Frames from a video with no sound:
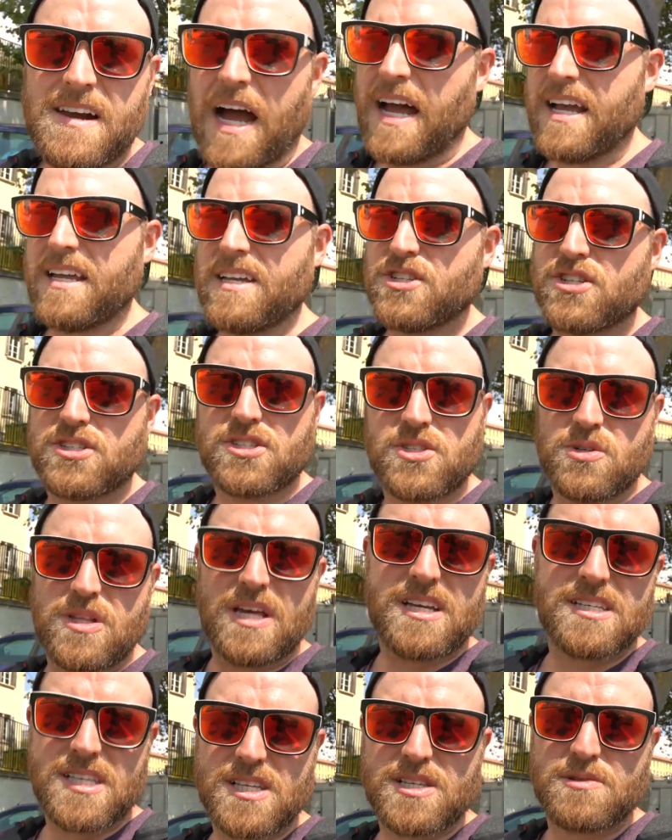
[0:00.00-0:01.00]
I can just do
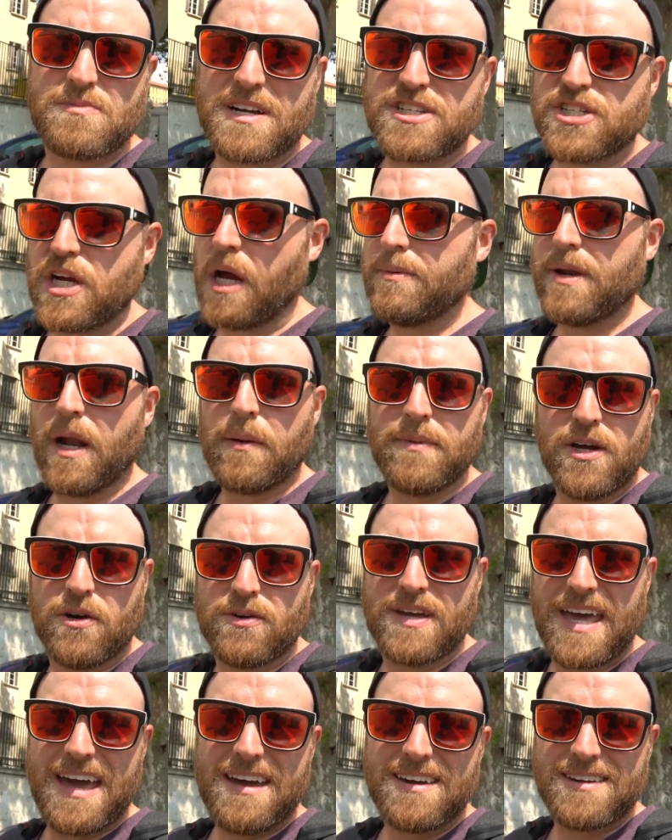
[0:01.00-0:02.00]
this. This is my job and I'll be
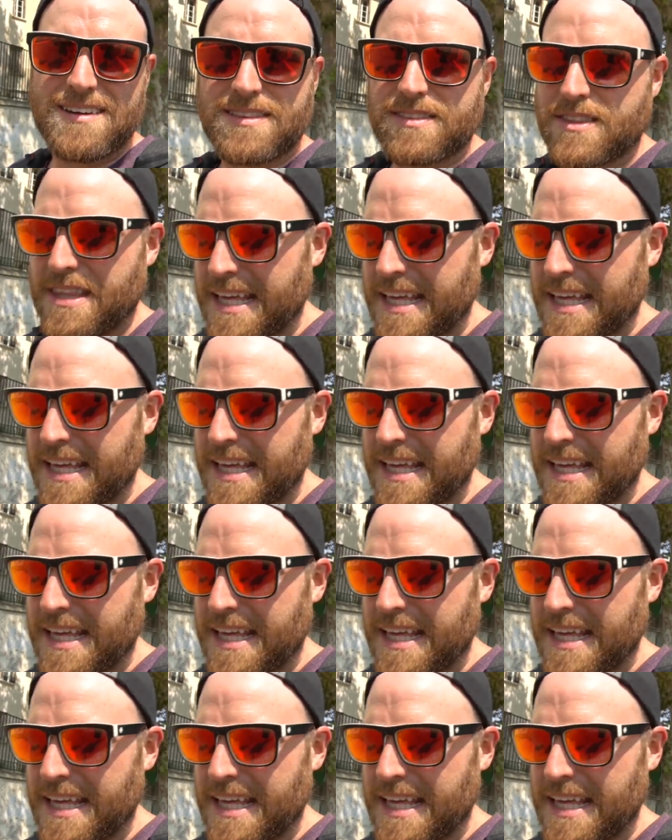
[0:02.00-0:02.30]
okay.